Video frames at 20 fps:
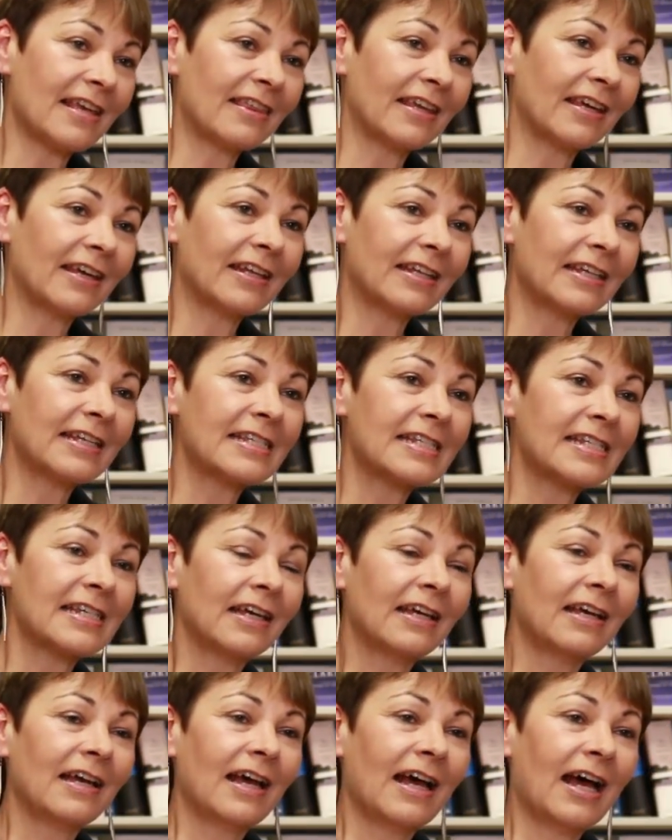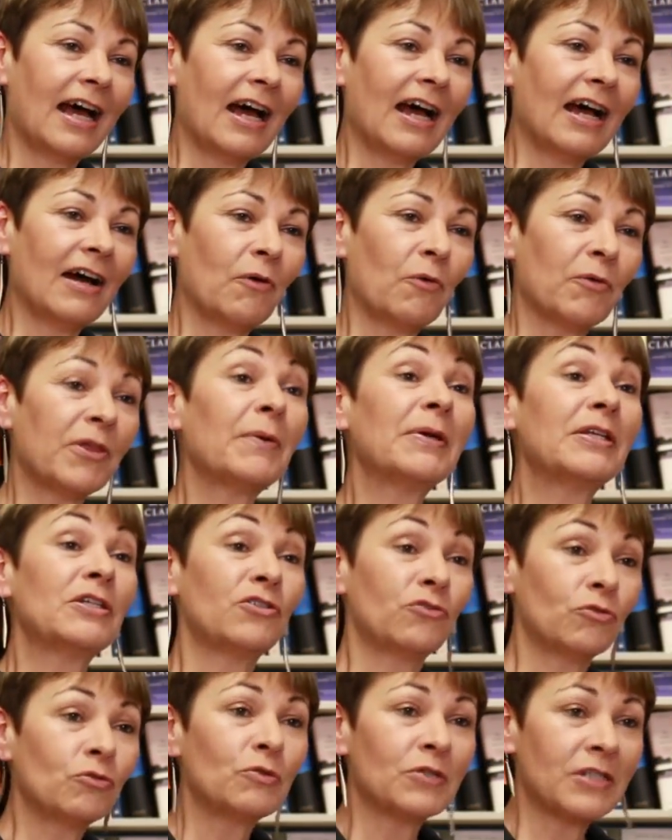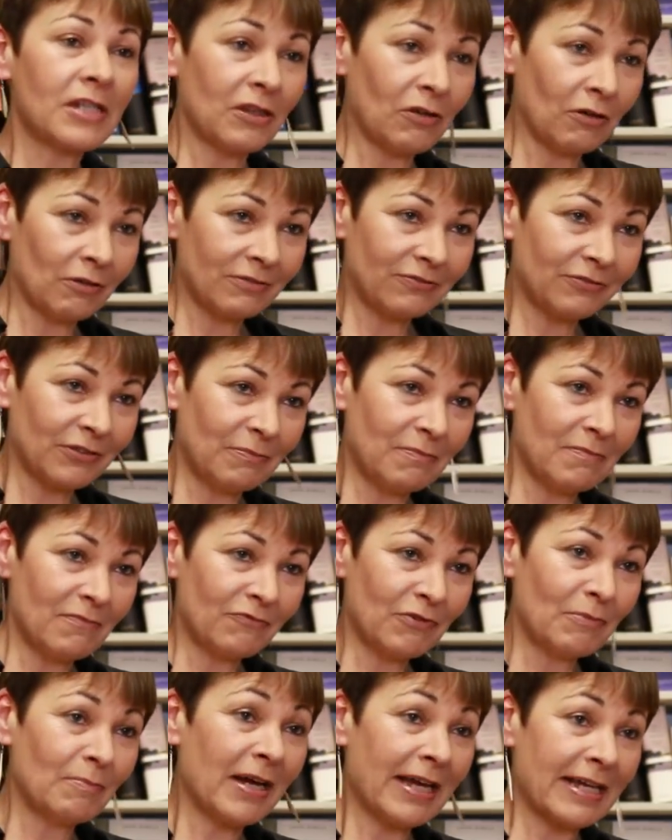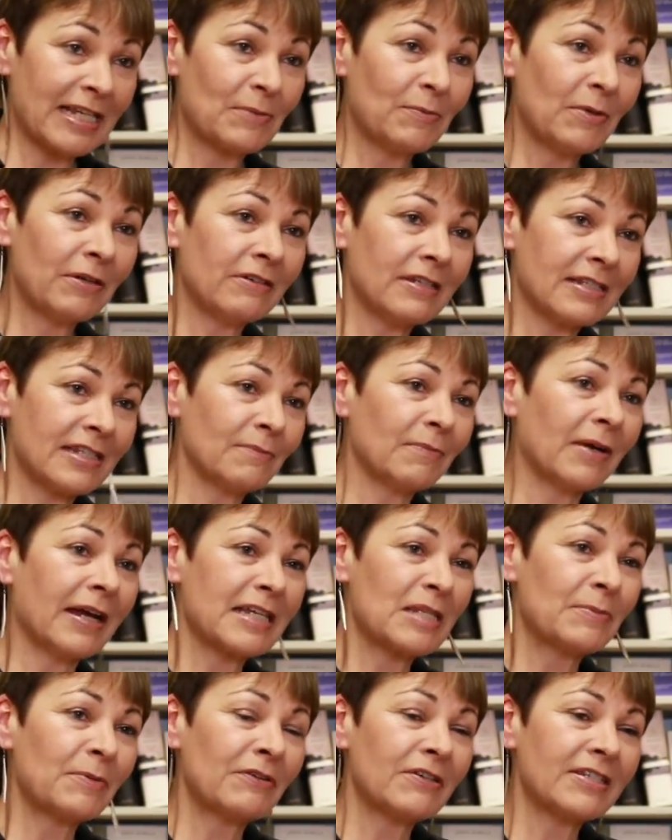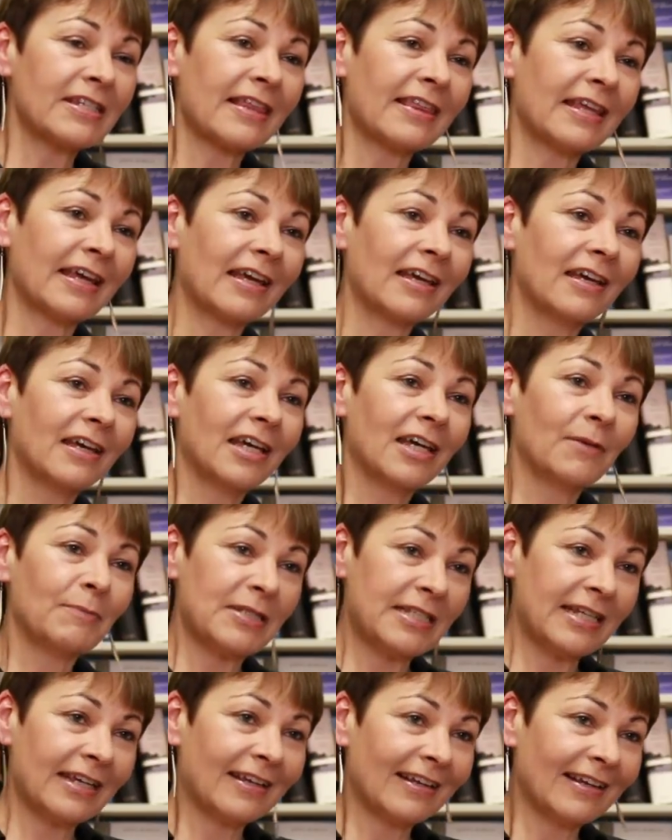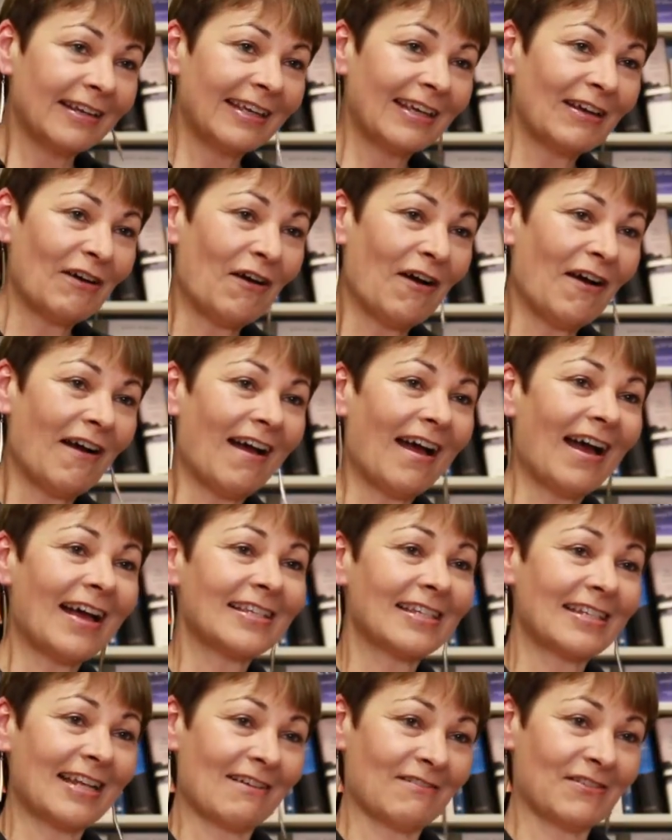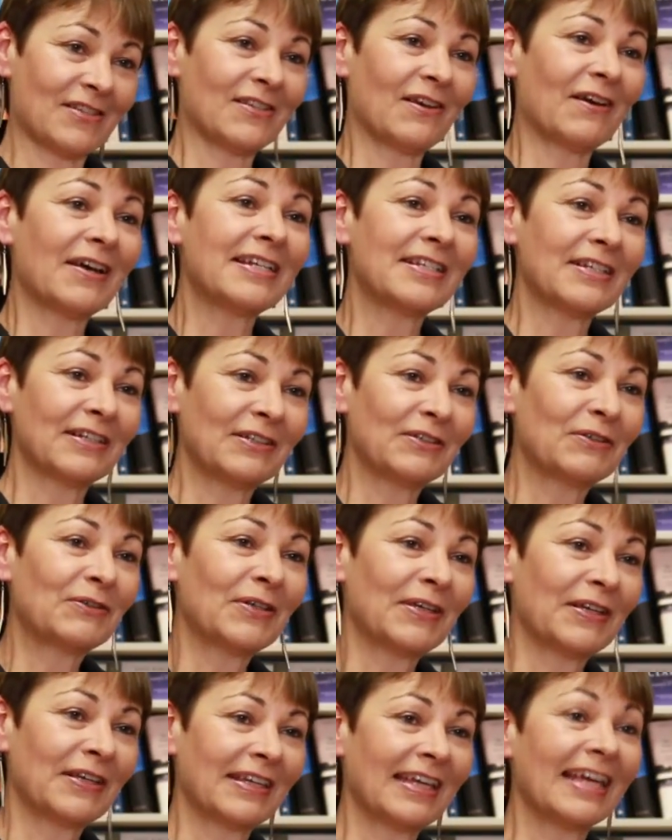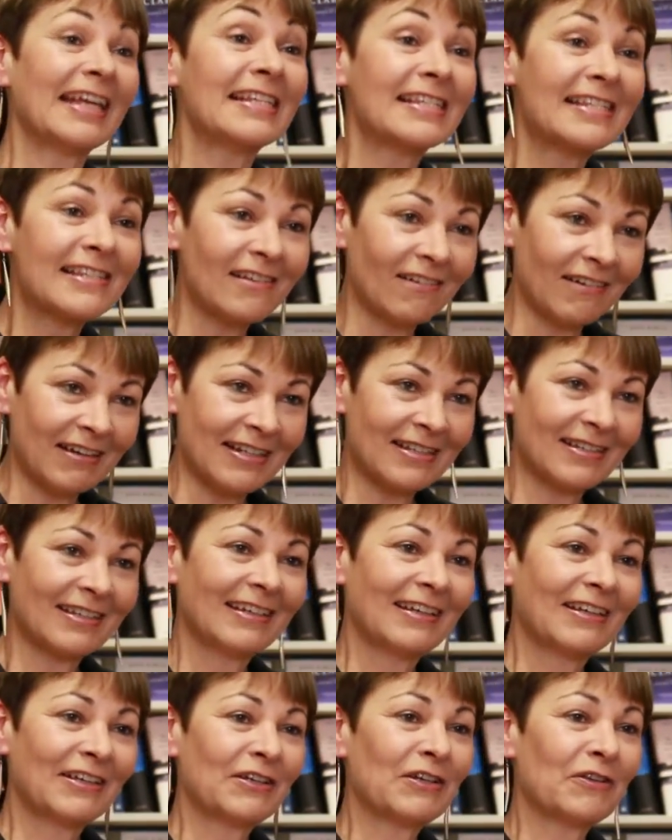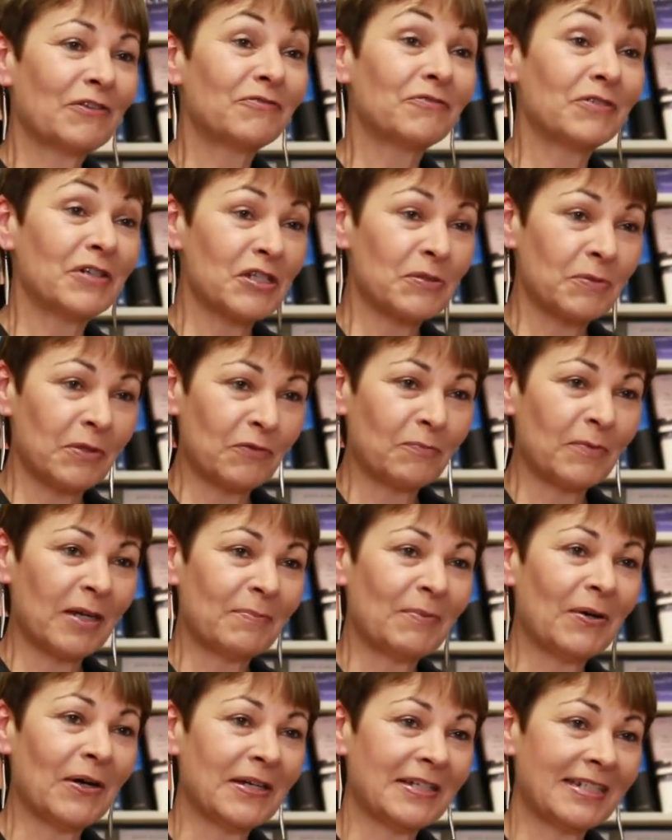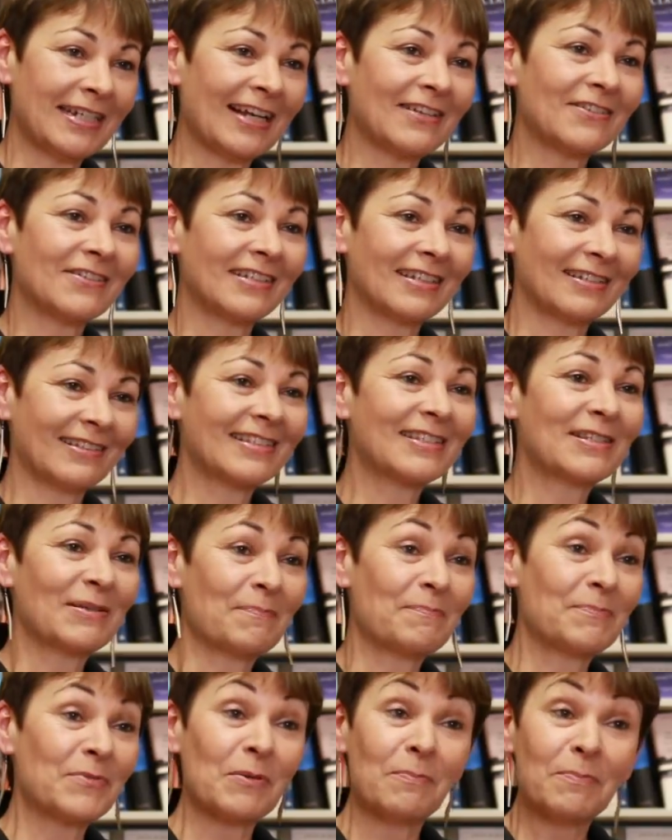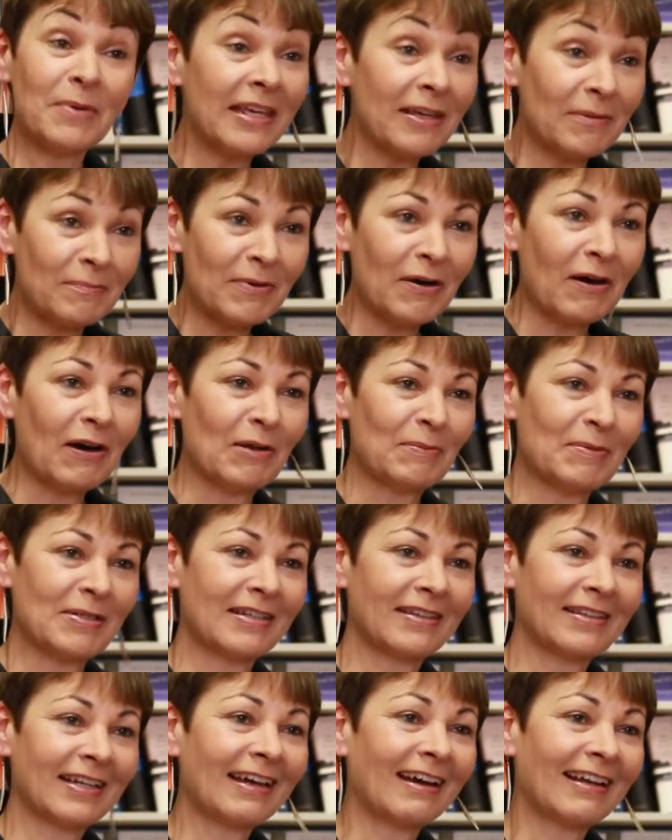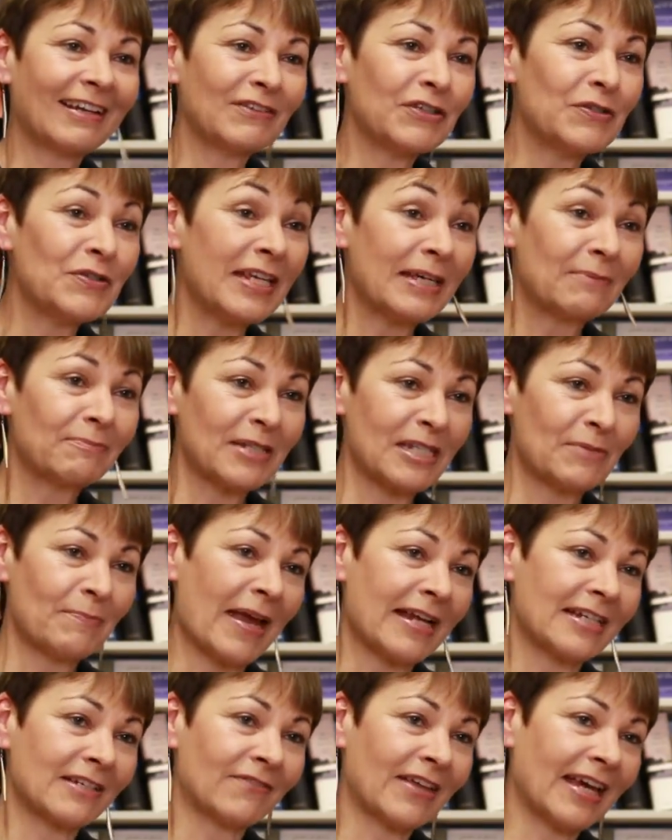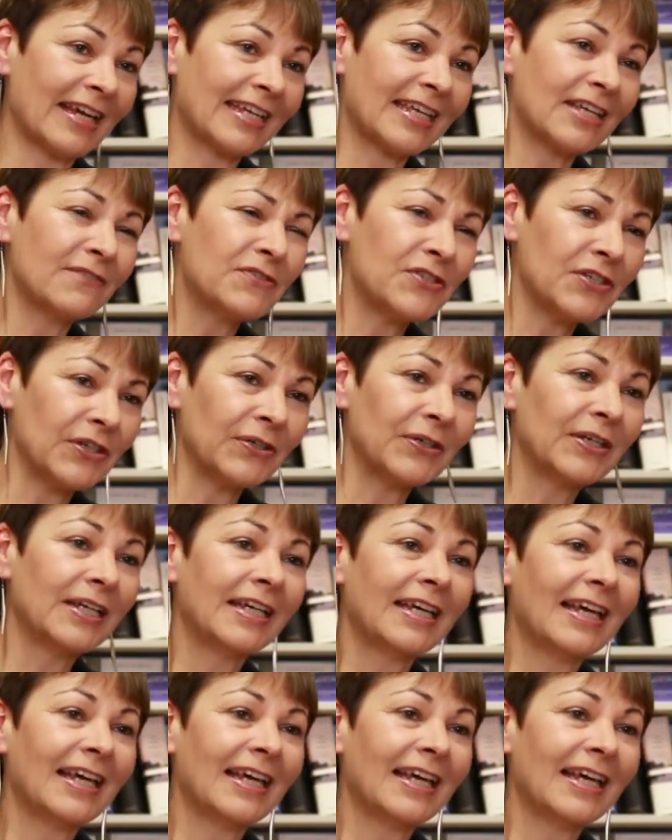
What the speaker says: I think it is, although it draws a lot from my experience, and my experience, I think, particularly as an outsider looking inside, you know, the first one of my party actually to be in Parliament and the kind of unique perspective that gives you.